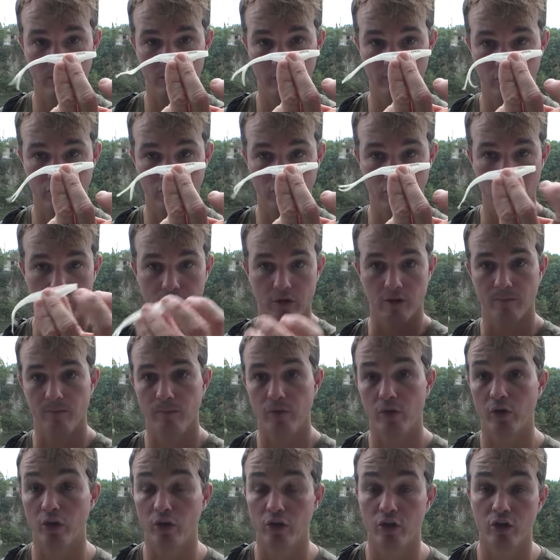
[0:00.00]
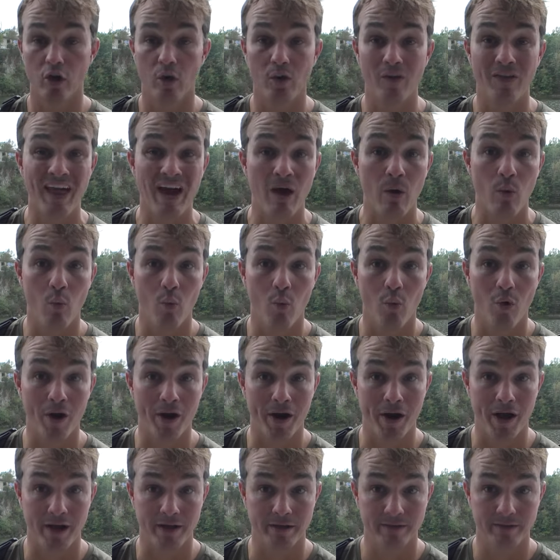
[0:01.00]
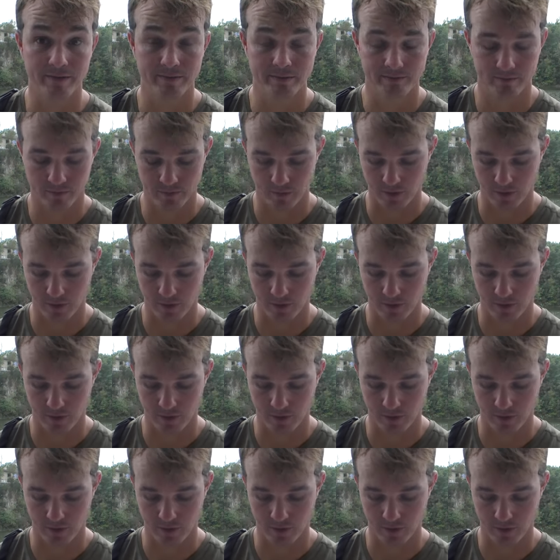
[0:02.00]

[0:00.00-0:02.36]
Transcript: the junior, you're gonna go with that one aught,